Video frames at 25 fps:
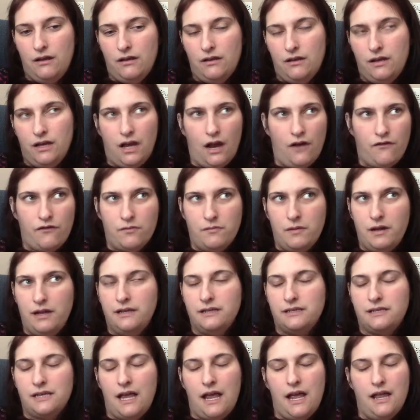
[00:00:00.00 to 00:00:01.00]
the
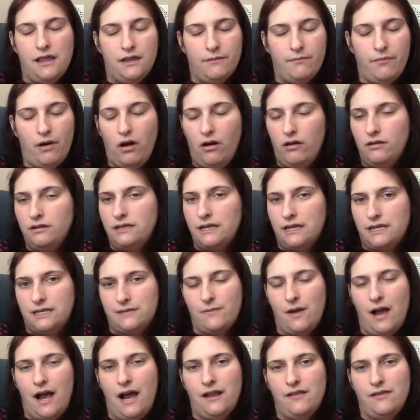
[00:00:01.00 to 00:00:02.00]
government and the politics
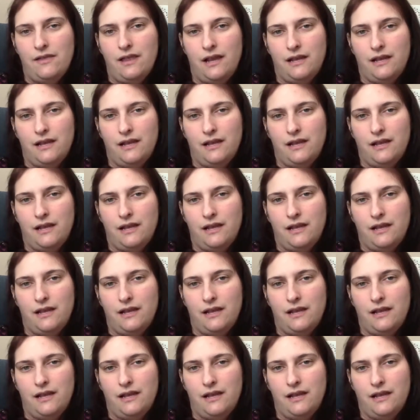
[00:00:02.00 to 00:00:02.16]
behind